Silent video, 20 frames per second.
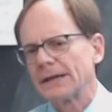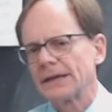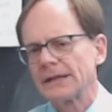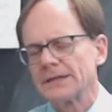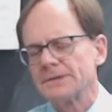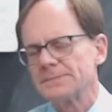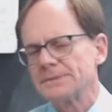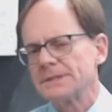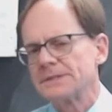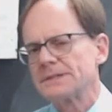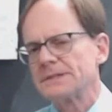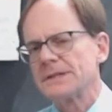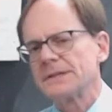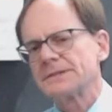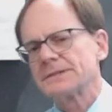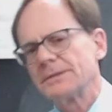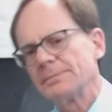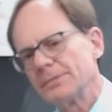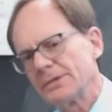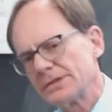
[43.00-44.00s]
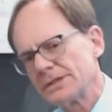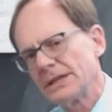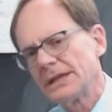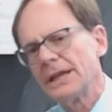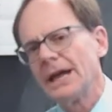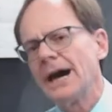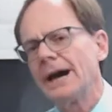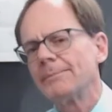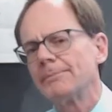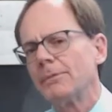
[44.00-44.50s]
that eclipsing system. There's a
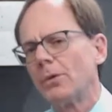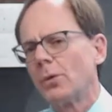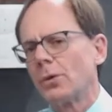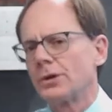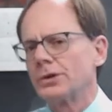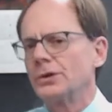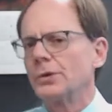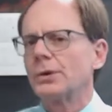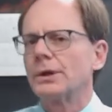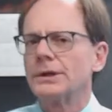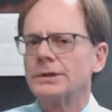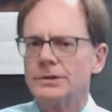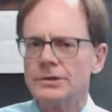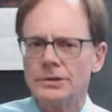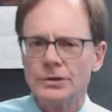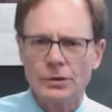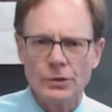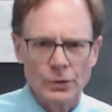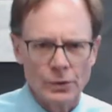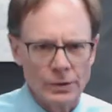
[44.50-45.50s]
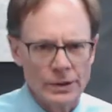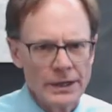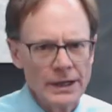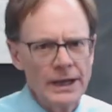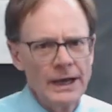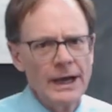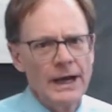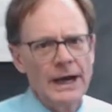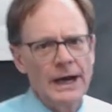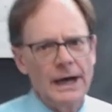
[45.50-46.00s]
lot more you can do
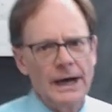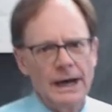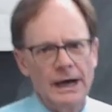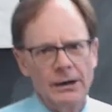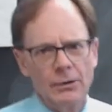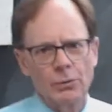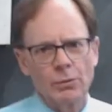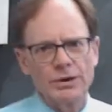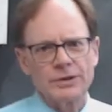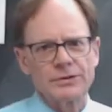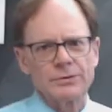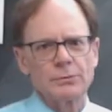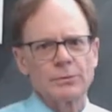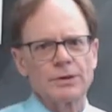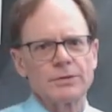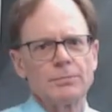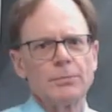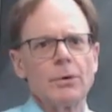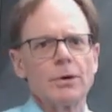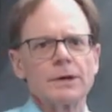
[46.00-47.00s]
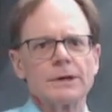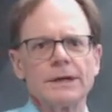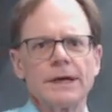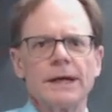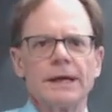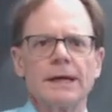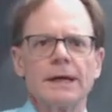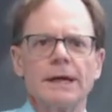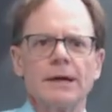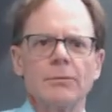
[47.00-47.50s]
uh, with, with more
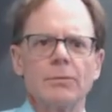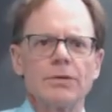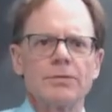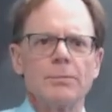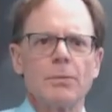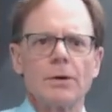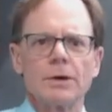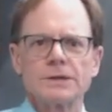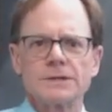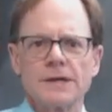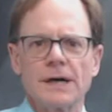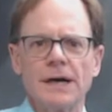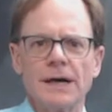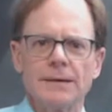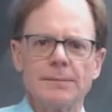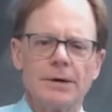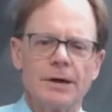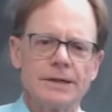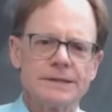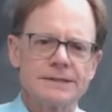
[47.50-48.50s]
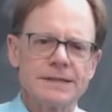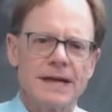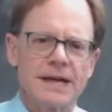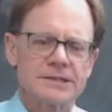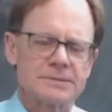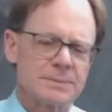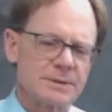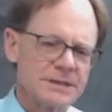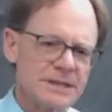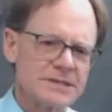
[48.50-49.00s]
data and with more time on
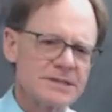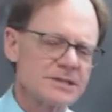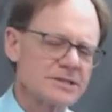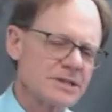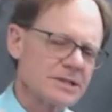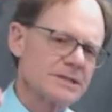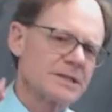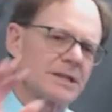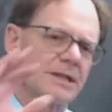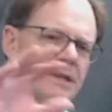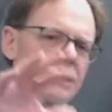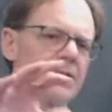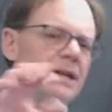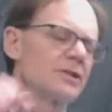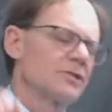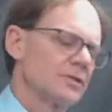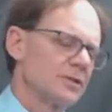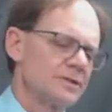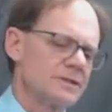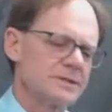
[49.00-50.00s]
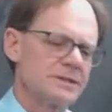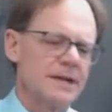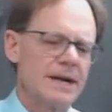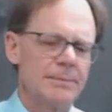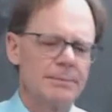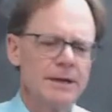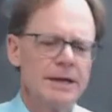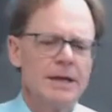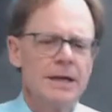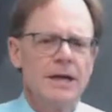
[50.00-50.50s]
task, but this is just an initial
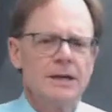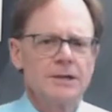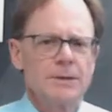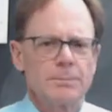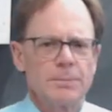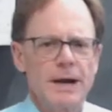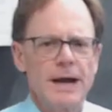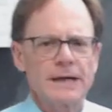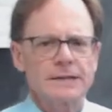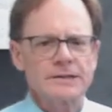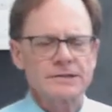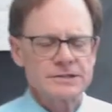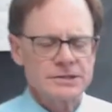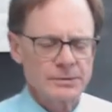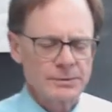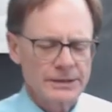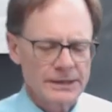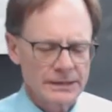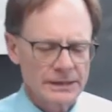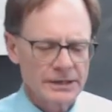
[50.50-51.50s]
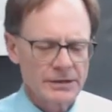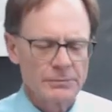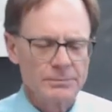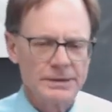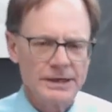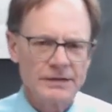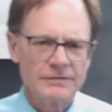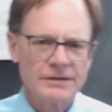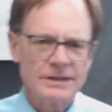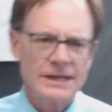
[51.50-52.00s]
step to practice doing a little
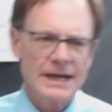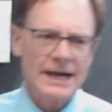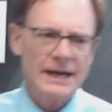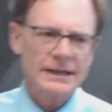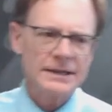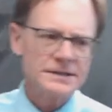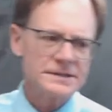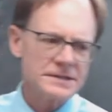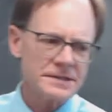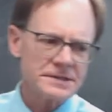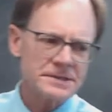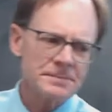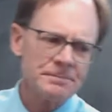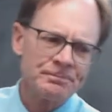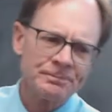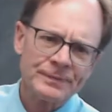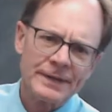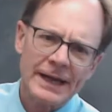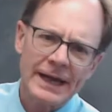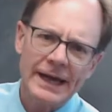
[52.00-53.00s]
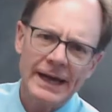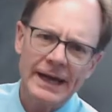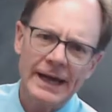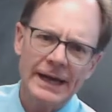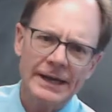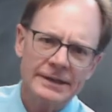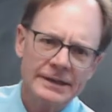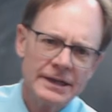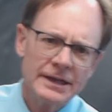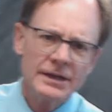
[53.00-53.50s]
bit of analysis.
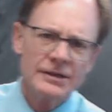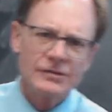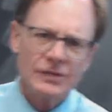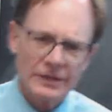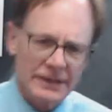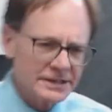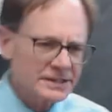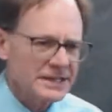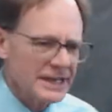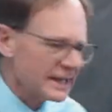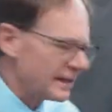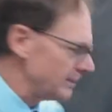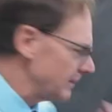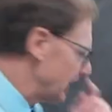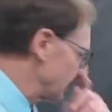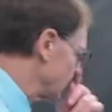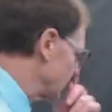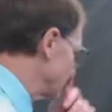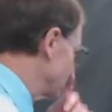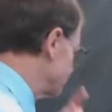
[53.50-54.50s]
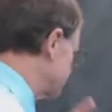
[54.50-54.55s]
And so let's think about